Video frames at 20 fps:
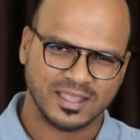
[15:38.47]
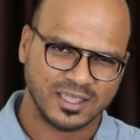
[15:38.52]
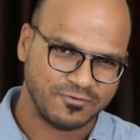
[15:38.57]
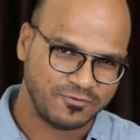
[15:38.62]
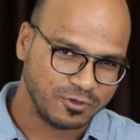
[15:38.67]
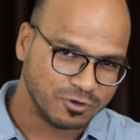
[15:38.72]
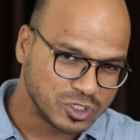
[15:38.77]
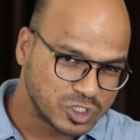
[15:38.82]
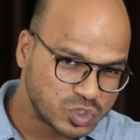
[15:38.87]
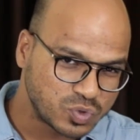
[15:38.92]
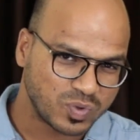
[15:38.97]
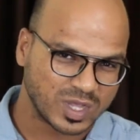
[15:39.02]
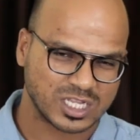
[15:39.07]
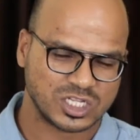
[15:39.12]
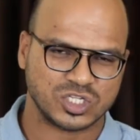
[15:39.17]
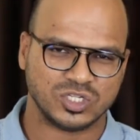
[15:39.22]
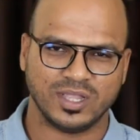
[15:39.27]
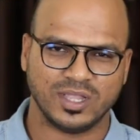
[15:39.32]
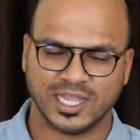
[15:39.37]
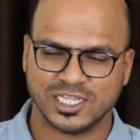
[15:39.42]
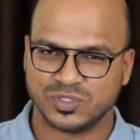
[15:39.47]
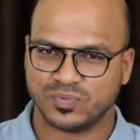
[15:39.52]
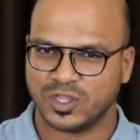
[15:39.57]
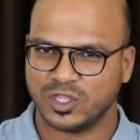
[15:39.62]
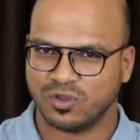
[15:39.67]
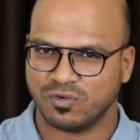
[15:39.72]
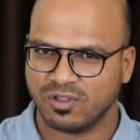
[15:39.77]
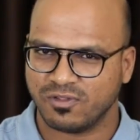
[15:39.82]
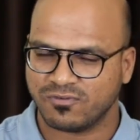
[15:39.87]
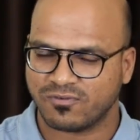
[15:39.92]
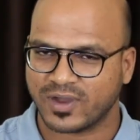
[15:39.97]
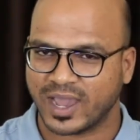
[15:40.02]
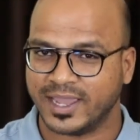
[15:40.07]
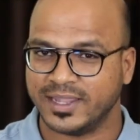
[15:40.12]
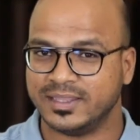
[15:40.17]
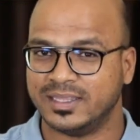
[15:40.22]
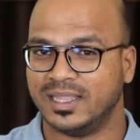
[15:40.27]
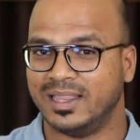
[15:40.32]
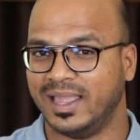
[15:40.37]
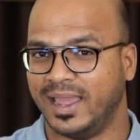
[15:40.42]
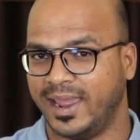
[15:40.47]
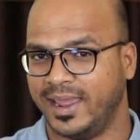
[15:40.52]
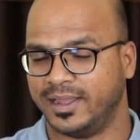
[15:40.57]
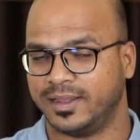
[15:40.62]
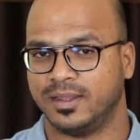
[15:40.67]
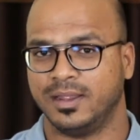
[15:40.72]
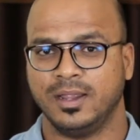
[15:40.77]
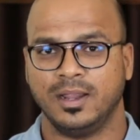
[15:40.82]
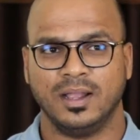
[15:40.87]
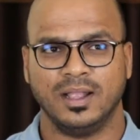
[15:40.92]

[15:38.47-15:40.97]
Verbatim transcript: if you switch, that's where you will find the lag.